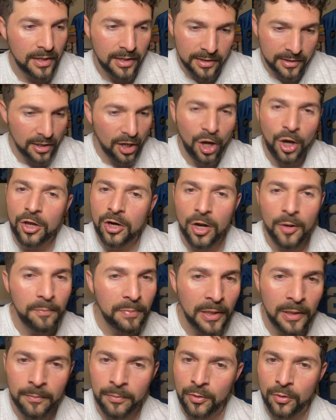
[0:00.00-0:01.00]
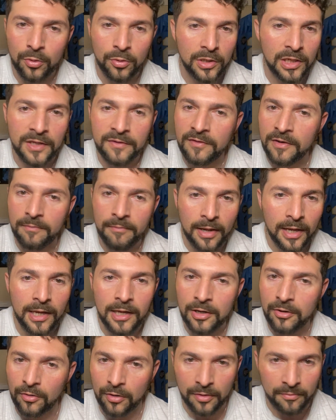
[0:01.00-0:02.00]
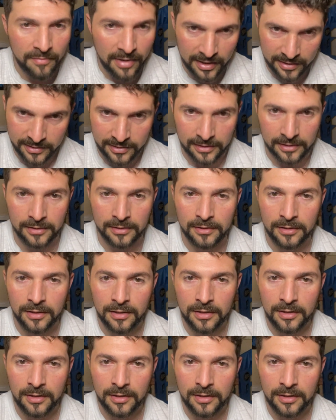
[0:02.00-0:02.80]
Not all people who live in Mexico are Mexican.